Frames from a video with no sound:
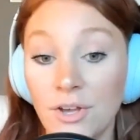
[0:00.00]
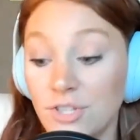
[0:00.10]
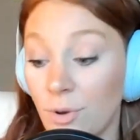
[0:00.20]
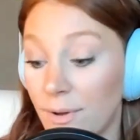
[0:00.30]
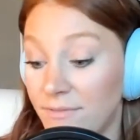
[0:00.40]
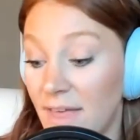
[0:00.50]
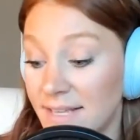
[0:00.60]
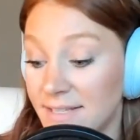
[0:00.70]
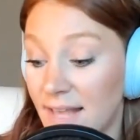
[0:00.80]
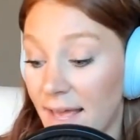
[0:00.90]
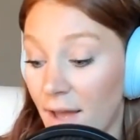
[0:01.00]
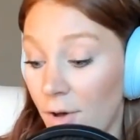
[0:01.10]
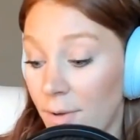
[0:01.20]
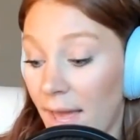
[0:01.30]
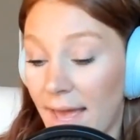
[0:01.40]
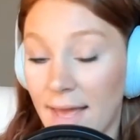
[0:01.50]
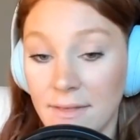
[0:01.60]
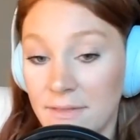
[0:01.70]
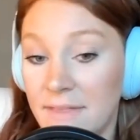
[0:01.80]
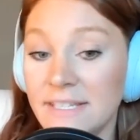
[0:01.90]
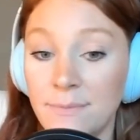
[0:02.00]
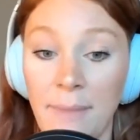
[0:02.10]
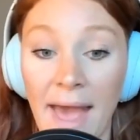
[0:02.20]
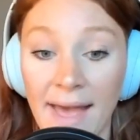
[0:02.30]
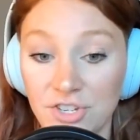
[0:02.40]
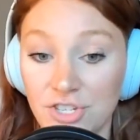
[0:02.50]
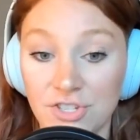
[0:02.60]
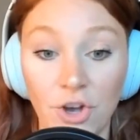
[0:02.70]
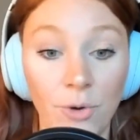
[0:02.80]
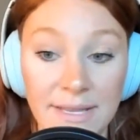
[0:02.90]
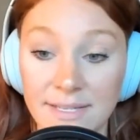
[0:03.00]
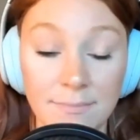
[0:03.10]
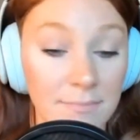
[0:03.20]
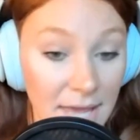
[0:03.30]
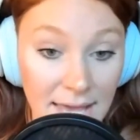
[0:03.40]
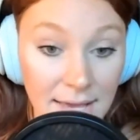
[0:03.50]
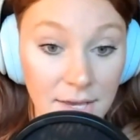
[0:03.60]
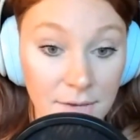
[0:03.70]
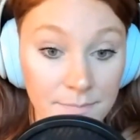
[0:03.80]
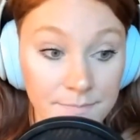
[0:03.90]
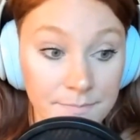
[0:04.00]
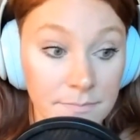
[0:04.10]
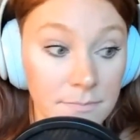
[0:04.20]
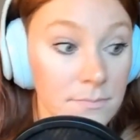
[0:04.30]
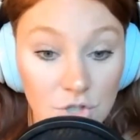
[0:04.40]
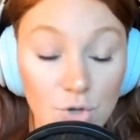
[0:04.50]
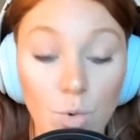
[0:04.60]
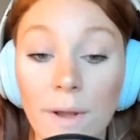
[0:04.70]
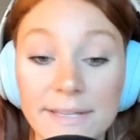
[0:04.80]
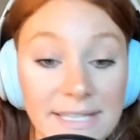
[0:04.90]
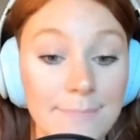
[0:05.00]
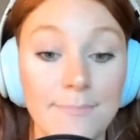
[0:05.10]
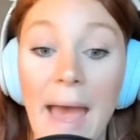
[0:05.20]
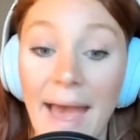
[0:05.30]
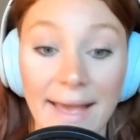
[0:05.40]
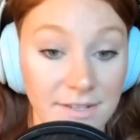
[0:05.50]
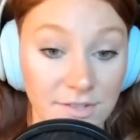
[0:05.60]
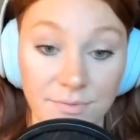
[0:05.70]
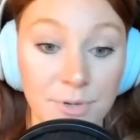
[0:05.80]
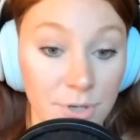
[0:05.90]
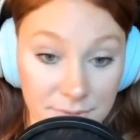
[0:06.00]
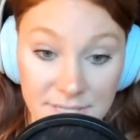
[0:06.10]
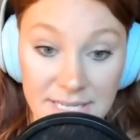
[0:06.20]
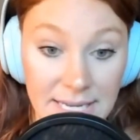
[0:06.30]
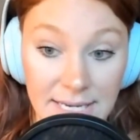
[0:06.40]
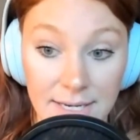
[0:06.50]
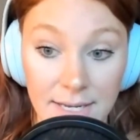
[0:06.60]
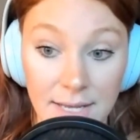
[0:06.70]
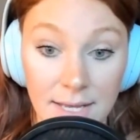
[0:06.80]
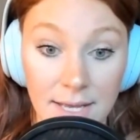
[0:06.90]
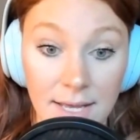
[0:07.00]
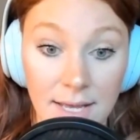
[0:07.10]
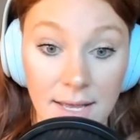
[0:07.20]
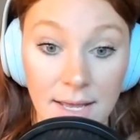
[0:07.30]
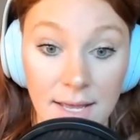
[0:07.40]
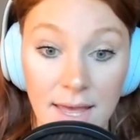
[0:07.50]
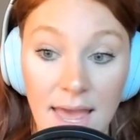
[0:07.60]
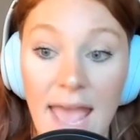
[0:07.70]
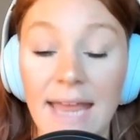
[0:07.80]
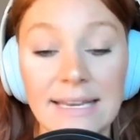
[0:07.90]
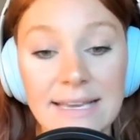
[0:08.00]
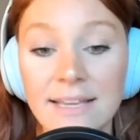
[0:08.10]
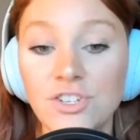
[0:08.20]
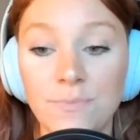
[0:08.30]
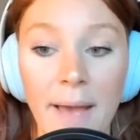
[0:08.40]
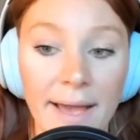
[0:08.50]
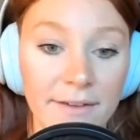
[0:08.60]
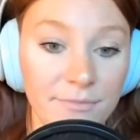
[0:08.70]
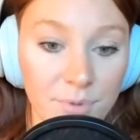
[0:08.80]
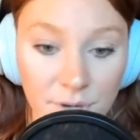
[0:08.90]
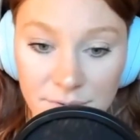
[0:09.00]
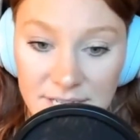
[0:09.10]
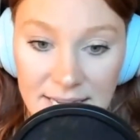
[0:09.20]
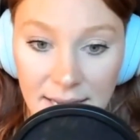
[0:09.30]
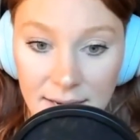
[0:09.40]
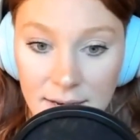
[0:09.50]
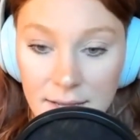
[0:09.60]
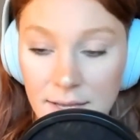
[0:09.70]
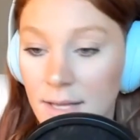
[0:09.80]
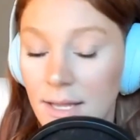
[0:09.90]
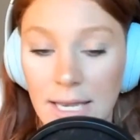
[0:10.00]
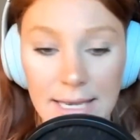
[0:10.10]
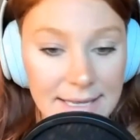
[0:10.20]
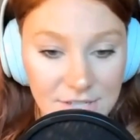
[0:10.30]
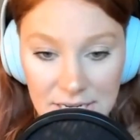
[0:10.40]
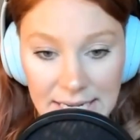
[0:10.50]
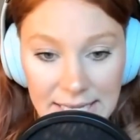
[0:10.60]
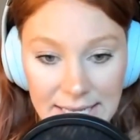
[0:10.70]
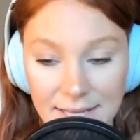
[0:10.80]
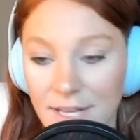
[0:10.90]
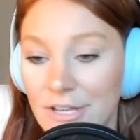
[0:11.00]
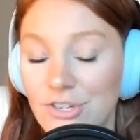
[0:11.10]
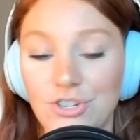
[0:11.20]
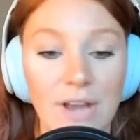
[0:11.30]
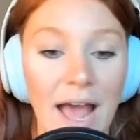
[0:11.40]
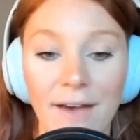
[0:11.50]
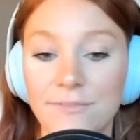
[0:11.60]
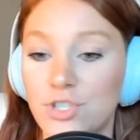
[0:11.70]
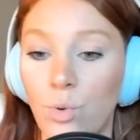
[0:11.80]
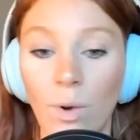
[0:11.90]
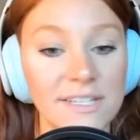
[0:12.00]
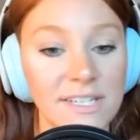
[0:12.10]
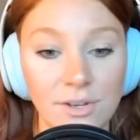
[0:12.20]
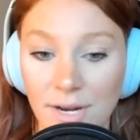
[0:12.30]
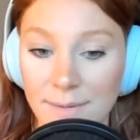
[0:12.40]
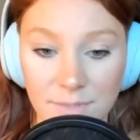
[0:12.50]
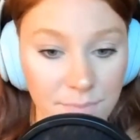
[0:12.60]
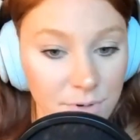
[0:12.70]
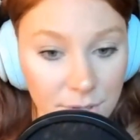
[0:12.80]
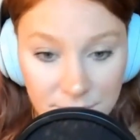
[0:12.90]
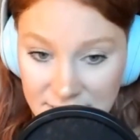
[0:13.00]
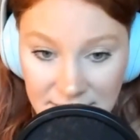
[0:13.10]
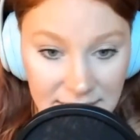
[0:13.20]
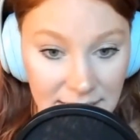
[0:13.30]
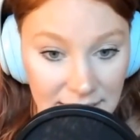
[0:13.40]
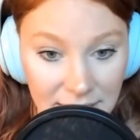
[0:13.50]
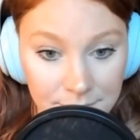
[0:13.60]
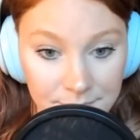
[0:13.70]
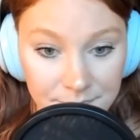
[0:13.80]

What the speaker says: So if they say, okay, this batch is going to make 20 bags of protein, and each bag of protein allegedly should have 20 grams of protein in it,